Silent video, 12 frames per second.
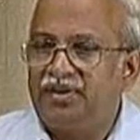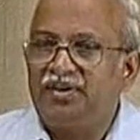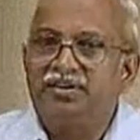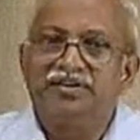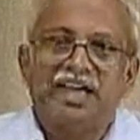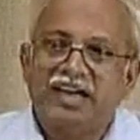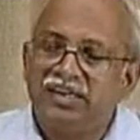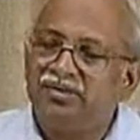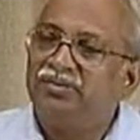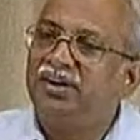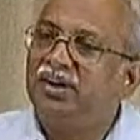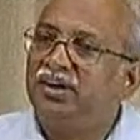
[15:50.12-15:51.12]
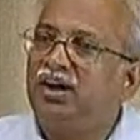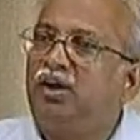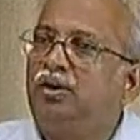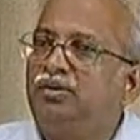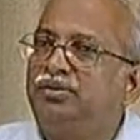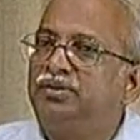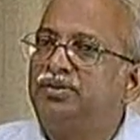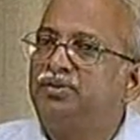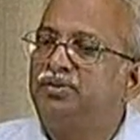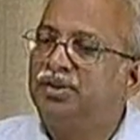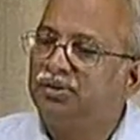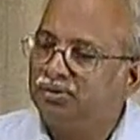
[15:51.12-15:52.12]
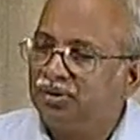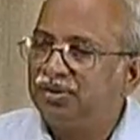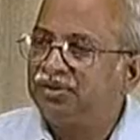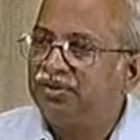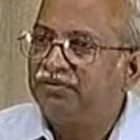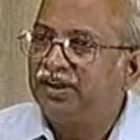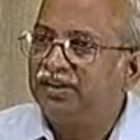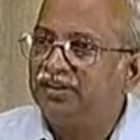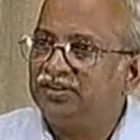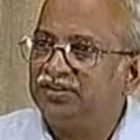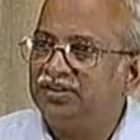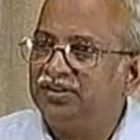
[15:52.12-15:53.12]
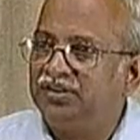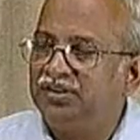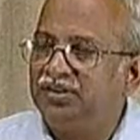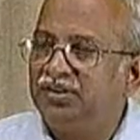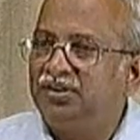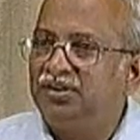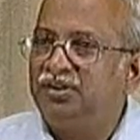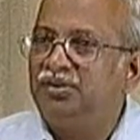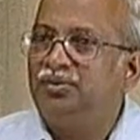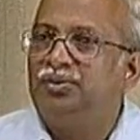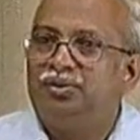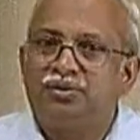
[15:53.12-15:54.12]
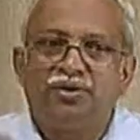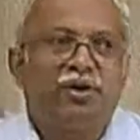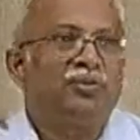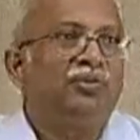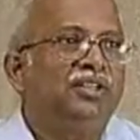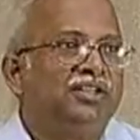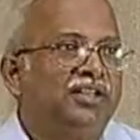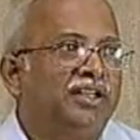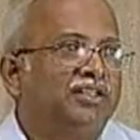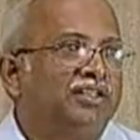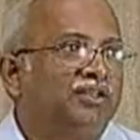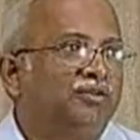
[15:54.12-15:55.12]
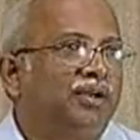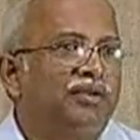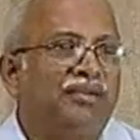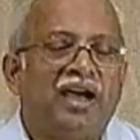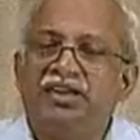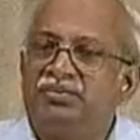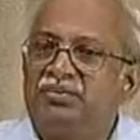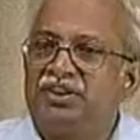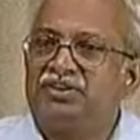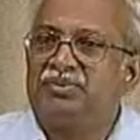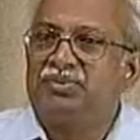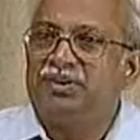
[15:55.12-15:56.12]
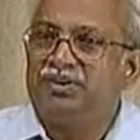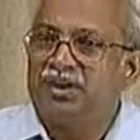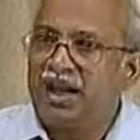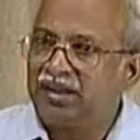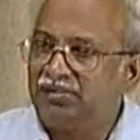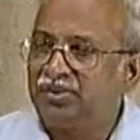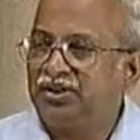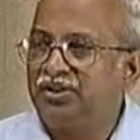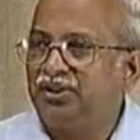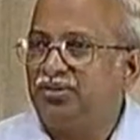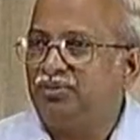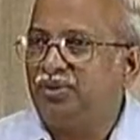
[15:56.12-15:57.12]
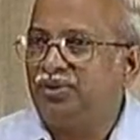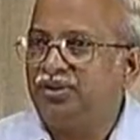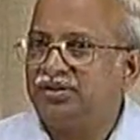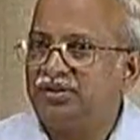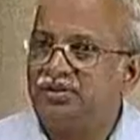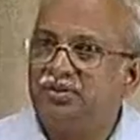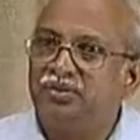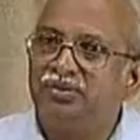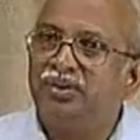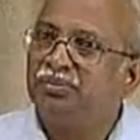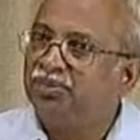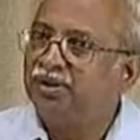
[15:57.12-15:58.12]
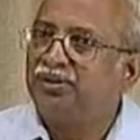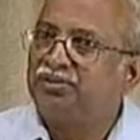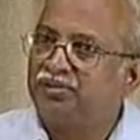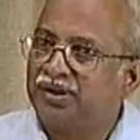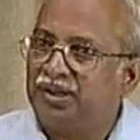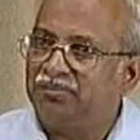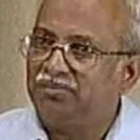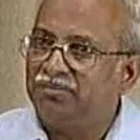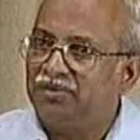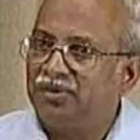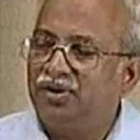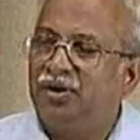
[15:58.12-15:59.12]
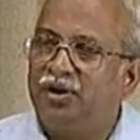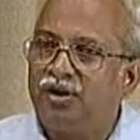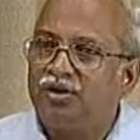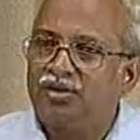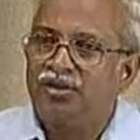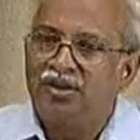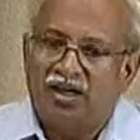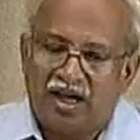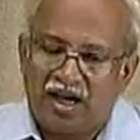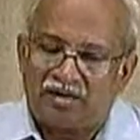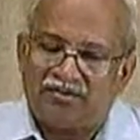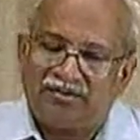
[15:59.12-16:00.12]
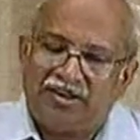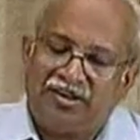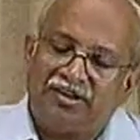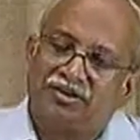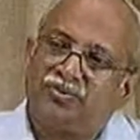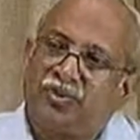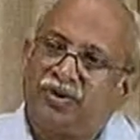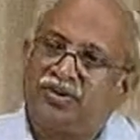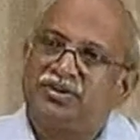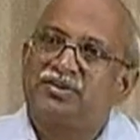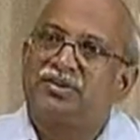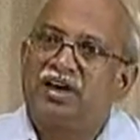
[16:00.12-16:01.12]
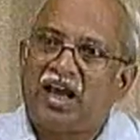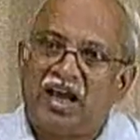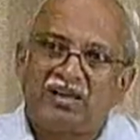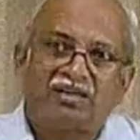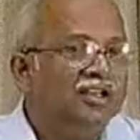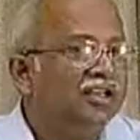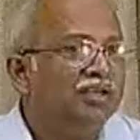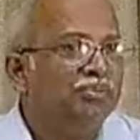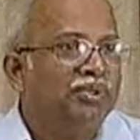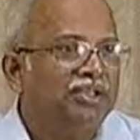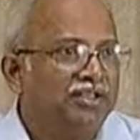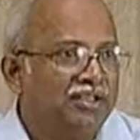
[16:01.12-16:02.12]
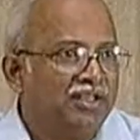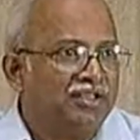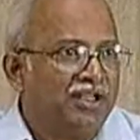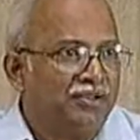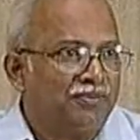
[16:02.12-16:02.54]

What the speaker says: Scientifically, however, when we want to define the sea, we would normally take the wave height measurement at a particular point over a period of time, or at various points at a particular time.